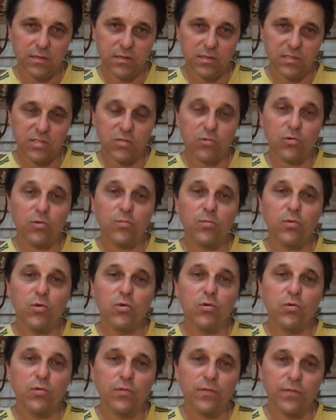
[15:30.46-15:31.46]
to
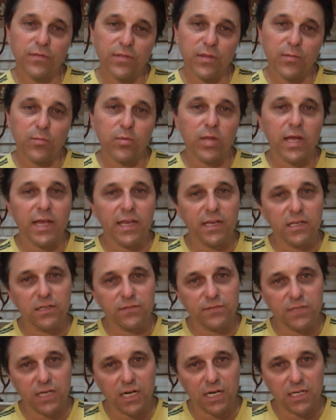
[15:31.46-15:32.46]
remove the blanket
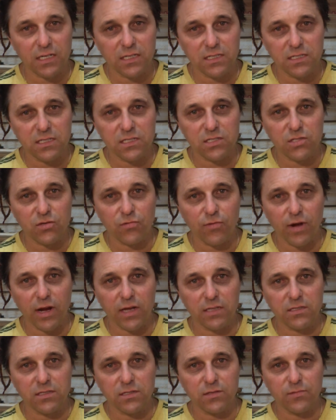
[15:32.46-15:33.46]
of darkness that
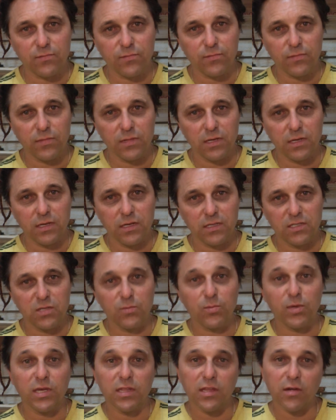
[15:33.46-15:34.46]
surrounds them, to
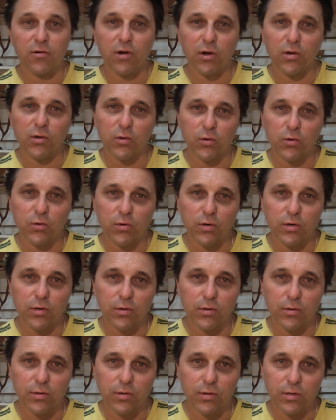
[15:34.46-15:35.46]
be their own guru
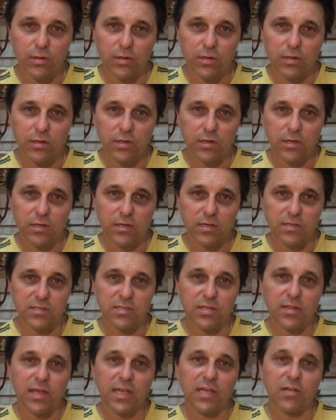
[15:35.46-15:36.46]

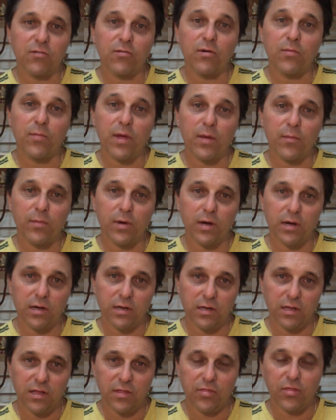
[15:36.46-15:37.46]
so they can remember
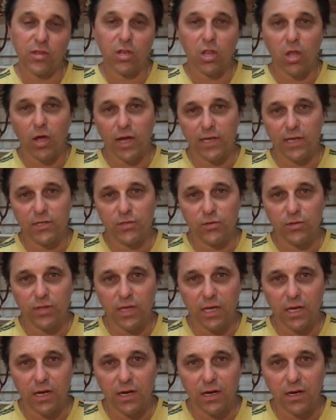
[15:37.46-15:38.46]
the light who they
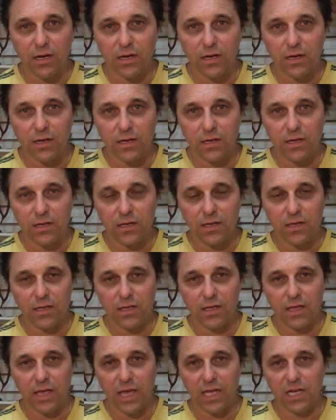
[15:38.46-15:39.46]
are
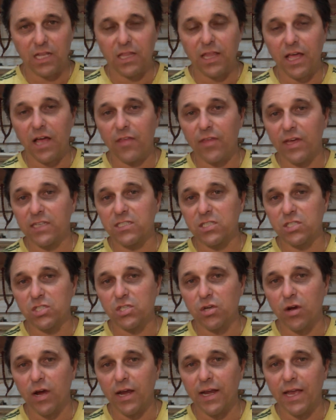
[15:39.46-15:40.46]
and allow that to
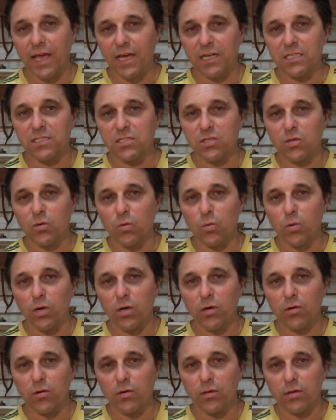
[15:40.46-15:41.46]
shine out into the
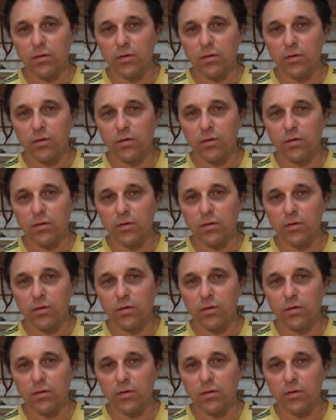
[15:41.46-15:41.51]
world.